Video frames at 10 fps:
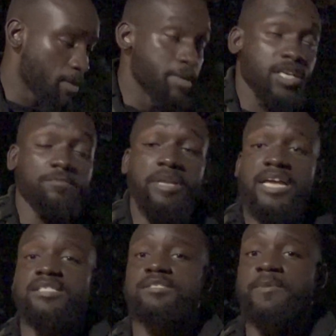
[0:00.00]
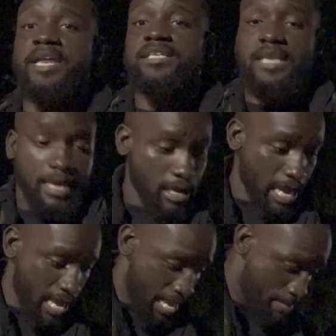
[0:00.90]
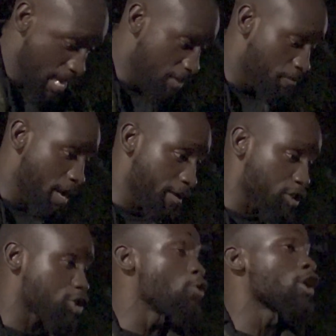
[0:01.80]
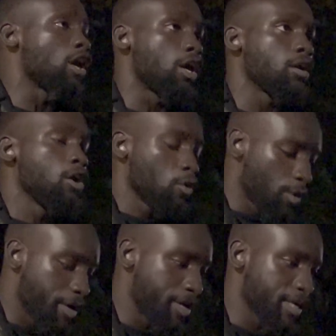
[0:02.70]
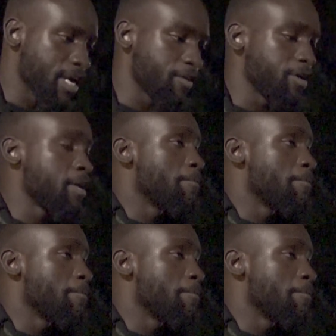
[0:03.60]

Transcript: Because blacks, Hispanics, and Native Americans, so-called, we're here together.